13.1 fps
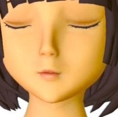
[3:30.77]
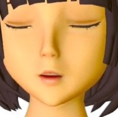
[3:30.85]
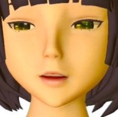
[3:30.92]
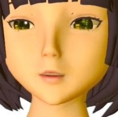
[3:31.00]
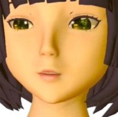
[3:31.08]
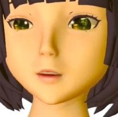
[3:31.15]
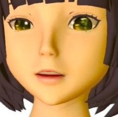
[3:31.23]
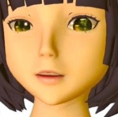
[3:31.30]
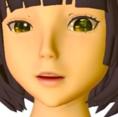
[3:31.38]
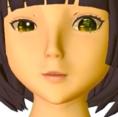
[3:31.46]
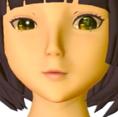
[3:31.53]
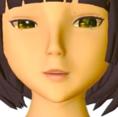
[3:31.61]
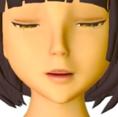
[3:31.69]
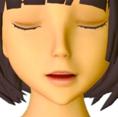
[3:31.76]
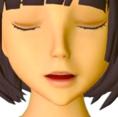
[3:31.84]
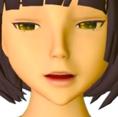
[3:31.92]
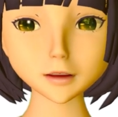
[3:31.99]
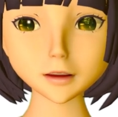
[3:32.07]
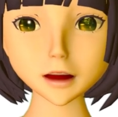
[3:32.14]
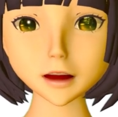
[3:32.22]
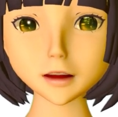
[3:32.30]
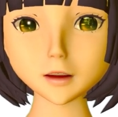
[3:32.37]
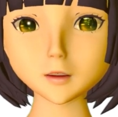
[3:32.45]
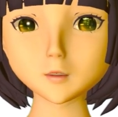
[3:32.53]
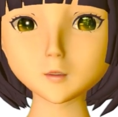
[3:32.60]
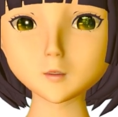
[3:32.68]
You can't do anything with the last
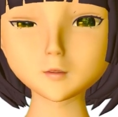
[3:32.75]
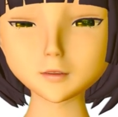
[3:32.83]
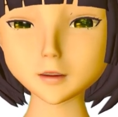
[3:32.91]
kana